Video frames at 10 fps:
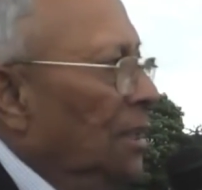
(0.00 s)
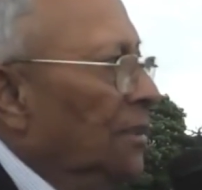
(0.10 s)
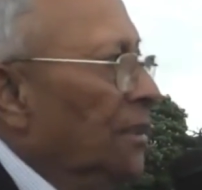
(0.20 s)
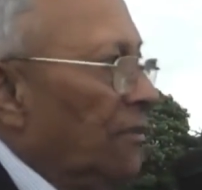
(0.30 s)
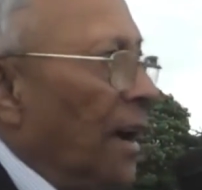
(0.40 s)

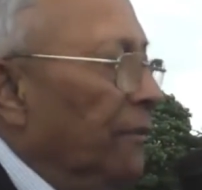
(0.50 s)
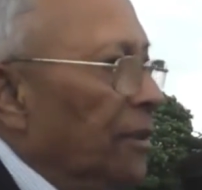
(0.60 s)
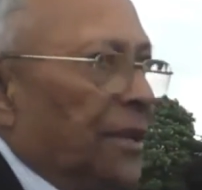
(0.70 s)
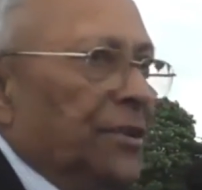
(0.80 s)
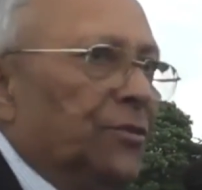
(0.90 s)
The
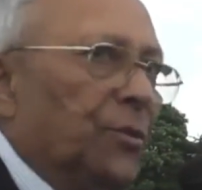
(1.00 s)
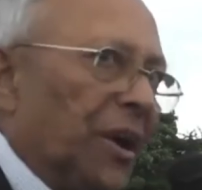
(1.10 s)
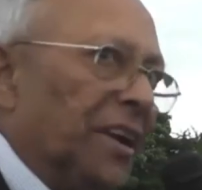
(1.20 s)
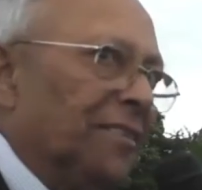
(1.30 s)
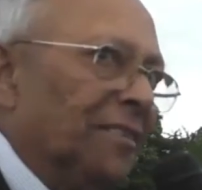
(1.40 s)
rivalry is
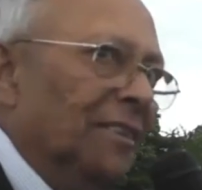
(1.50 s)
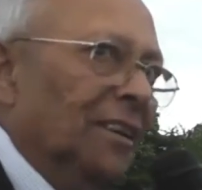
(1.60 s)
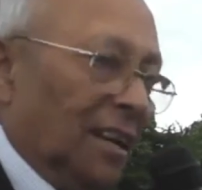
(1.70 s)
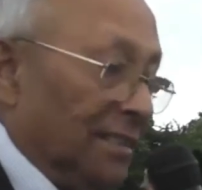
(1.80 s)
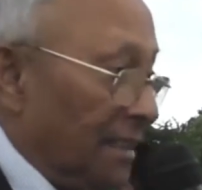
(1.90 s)
great.
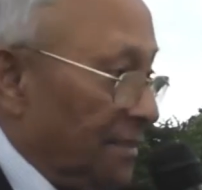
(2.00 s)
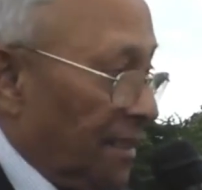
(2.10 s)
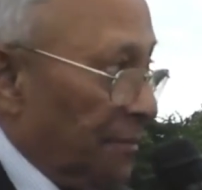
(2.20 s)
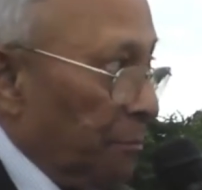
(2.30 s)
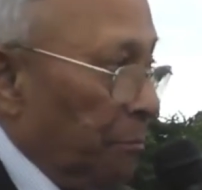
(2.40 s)
As I
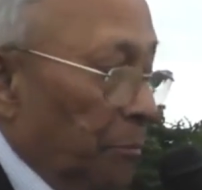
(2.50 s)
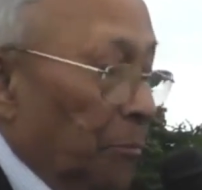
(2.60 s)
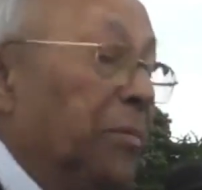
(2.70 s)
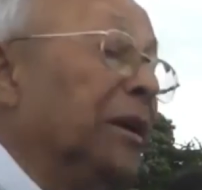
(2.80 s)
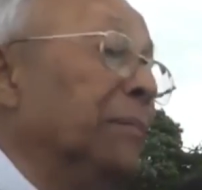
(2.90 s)
said,
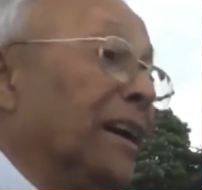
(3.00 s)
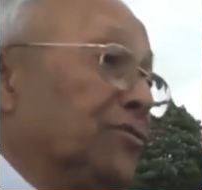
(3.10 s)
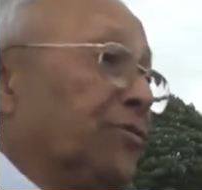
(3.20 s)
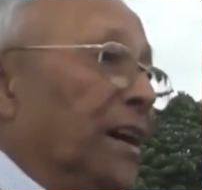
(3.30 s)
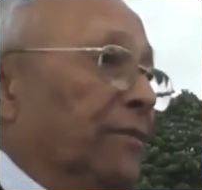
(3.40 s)
big
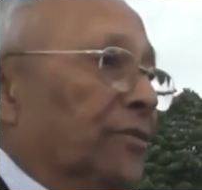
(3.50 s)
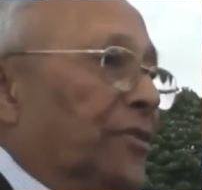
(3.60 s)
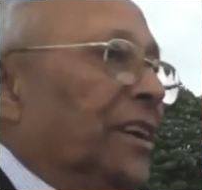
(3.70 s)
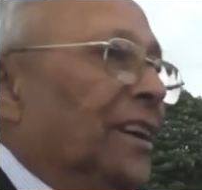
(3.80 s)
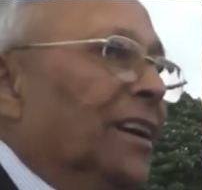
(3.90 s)
match
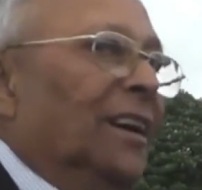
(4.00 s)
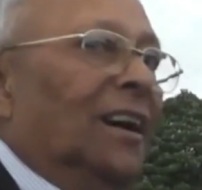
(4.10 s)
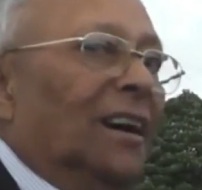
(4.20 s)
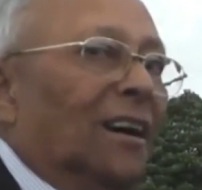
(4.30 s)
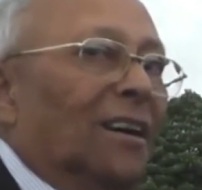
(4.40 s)
rivalry,
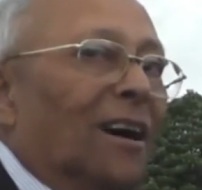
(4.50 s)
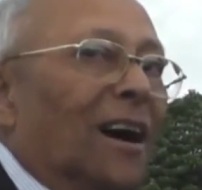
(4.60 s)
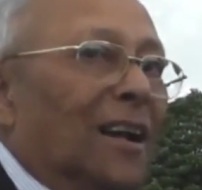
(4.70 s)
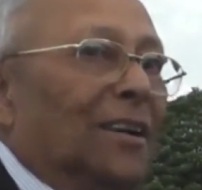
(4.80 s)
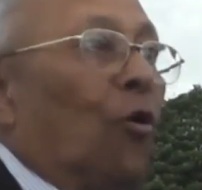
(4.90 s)

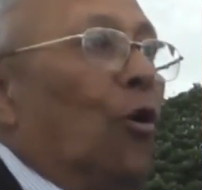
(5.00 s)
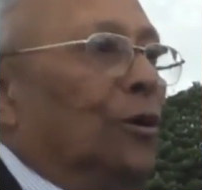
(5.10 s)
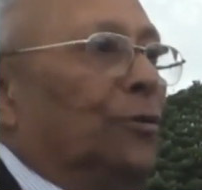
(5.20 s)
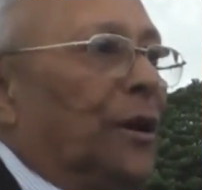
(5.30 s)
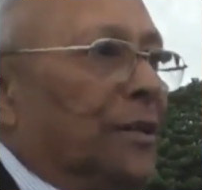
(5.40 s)
and
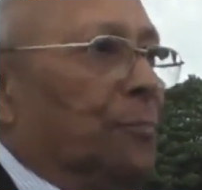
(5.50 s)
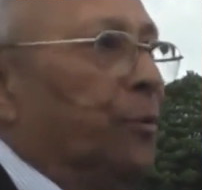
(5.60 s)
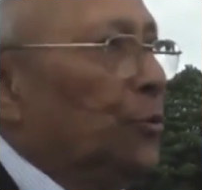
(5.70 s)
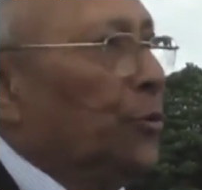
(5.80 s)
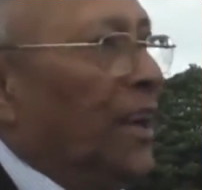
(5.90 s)
all together,
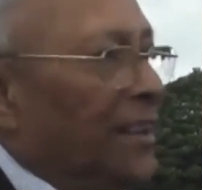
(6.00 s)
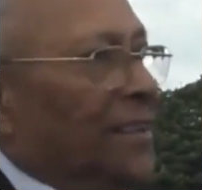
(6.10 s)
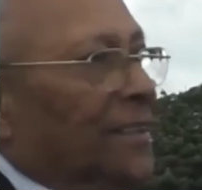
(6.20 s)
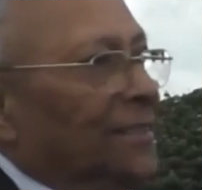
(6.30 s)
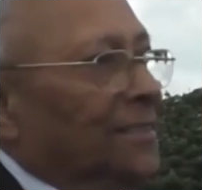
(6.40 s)
put
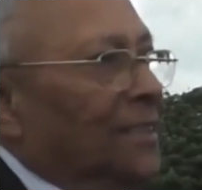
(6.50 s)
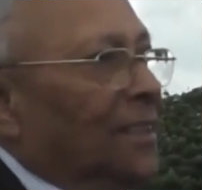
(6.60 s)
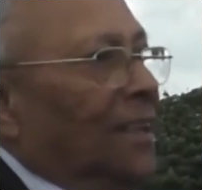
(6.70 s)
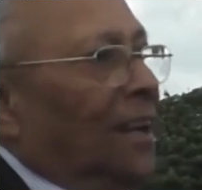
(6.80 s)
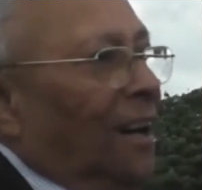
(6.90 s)
together,
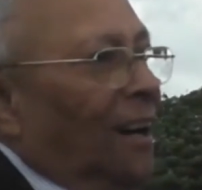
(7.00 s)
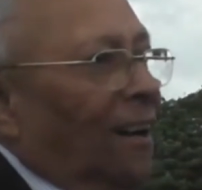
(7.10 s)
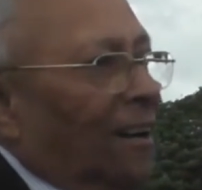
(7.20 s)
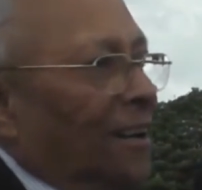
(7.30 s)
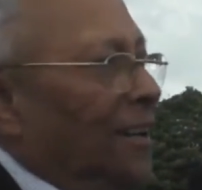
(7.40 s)

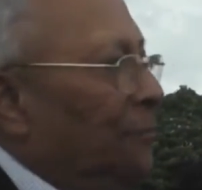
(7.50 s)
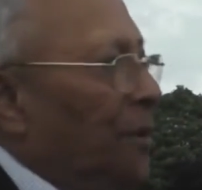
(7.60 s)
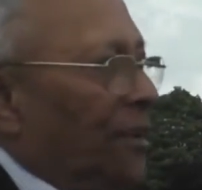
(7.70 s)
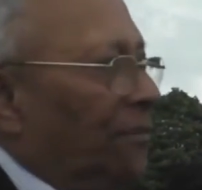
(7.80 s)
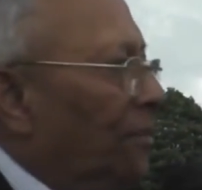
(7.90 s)
it
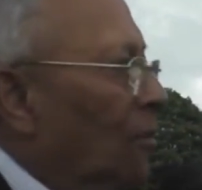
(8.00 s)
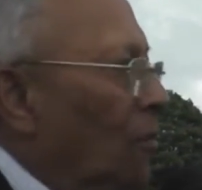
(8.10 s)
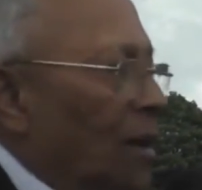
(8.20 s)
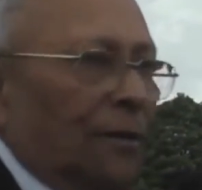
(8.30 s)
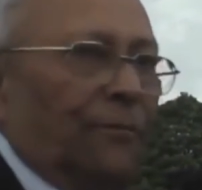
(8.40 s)
makes a
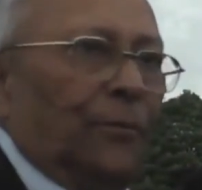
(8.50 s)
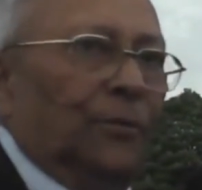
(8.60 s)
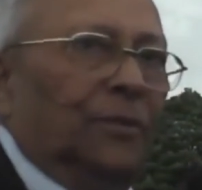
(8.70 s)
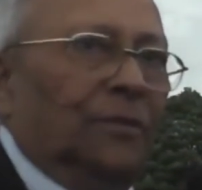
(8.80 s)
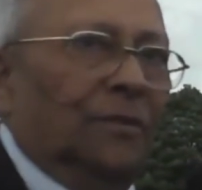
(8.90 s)

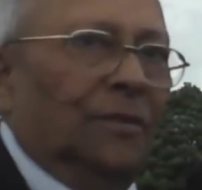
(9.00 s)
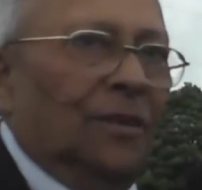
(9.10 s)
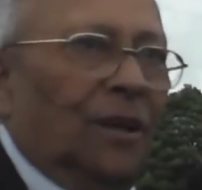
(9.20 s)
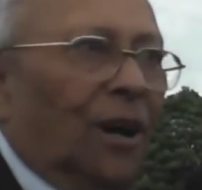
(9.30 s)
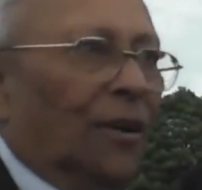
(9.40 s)
wonderful
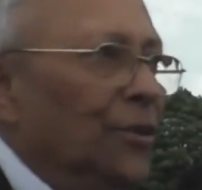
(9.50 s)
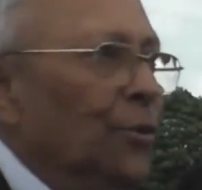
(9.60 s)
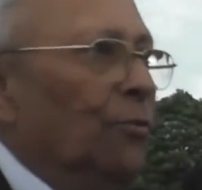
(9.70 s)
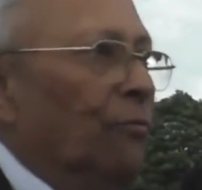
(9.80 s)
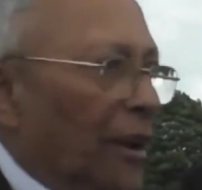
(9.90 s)

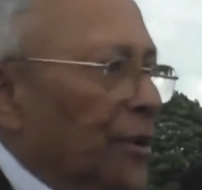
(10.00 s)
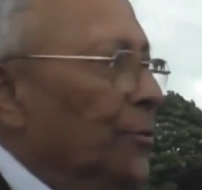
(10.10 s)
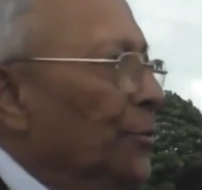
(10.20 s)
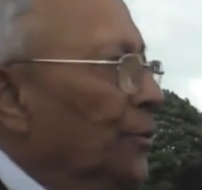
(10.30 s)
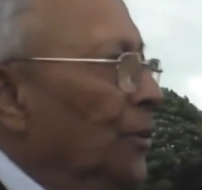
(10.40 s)
new
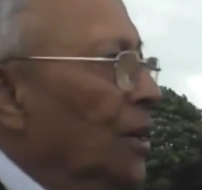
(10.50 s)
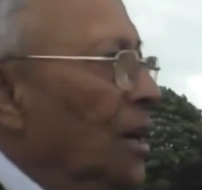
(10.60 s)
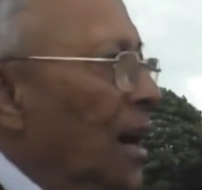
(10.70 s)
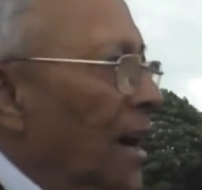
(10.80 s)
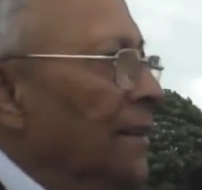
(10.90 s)
venue
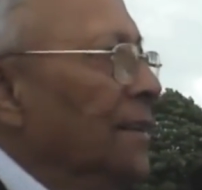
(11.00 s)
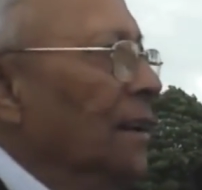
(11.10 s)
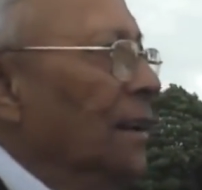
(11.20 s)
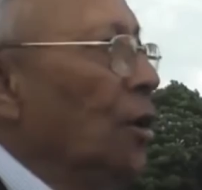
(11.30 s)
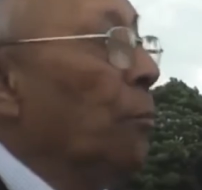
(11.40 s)
and
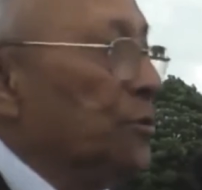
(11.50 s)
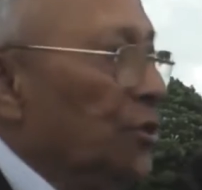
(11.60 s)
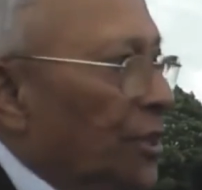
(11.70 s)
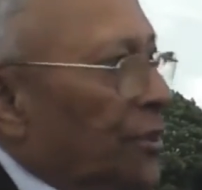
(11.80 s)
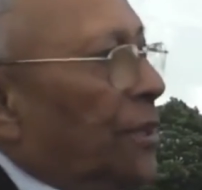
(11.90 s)
an
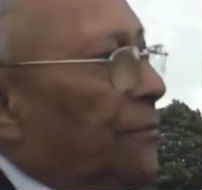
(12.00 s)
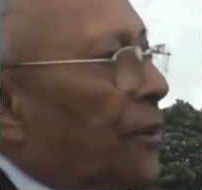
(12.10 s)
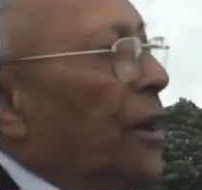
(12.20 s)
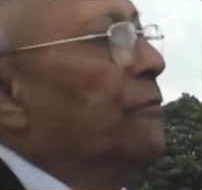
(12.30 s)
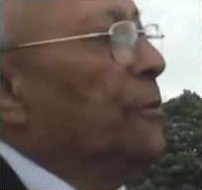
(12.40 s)
opportunity
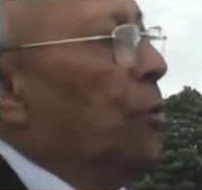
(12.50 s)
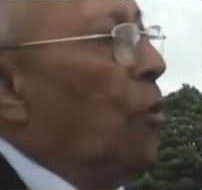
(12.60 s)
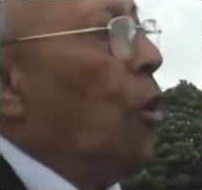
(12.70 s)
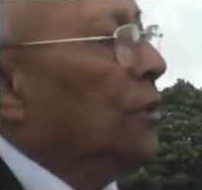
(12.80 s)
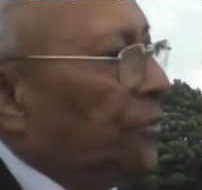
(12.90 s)
for
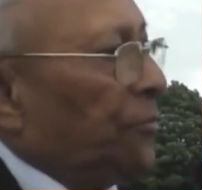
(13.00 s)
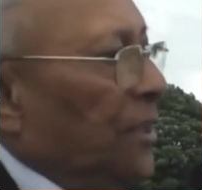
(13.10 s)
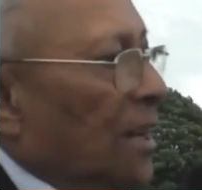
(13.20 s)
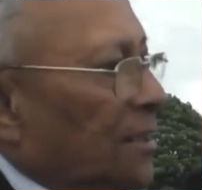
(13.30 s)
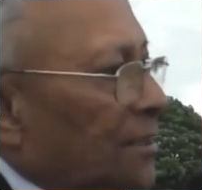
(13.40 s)
all the
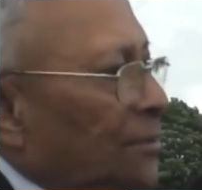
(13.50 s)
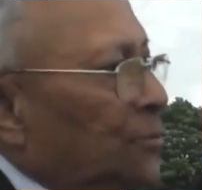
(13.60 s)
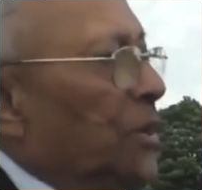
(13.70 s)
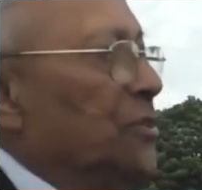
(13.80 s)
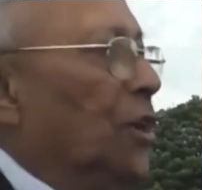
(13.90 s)
Sri Lankans
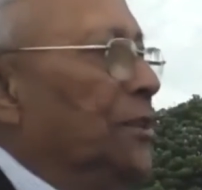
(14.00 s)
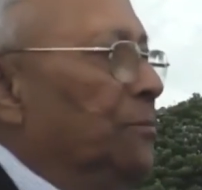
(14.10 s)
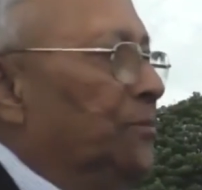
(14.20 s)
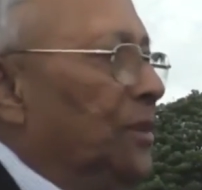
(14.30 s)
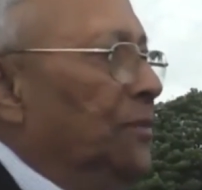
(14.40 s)
to enjoy
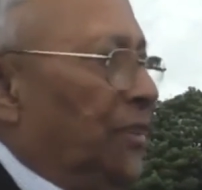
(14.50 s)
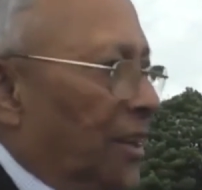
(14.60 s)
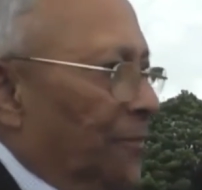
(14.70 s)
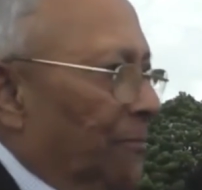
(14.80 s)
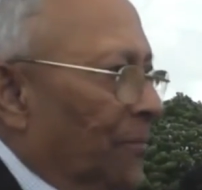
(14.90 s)
themselves here.